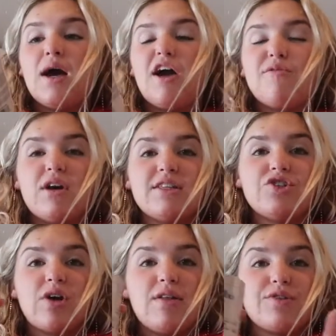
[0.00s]
I've wanted to
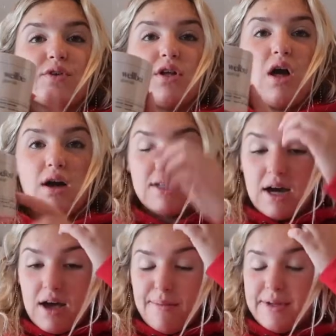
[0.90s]
try this for a long
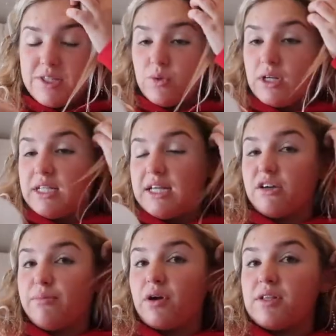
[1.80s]
time. It's what
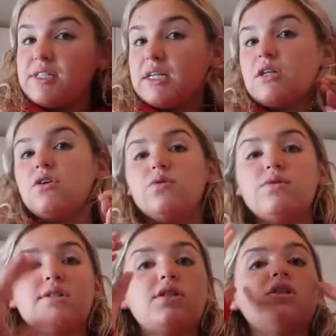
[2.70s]
Danielle Bernstein
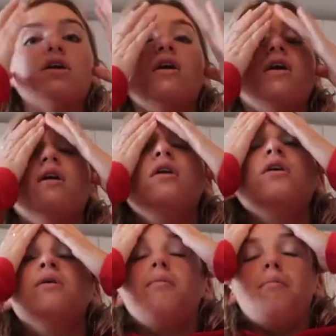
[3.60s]
used to
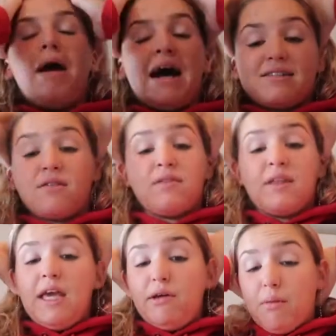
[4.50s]

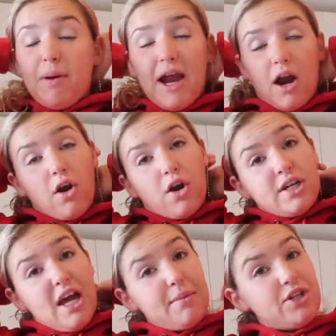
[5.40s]
massively repair her
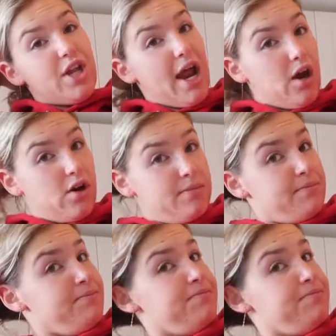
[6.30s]
damaged hair.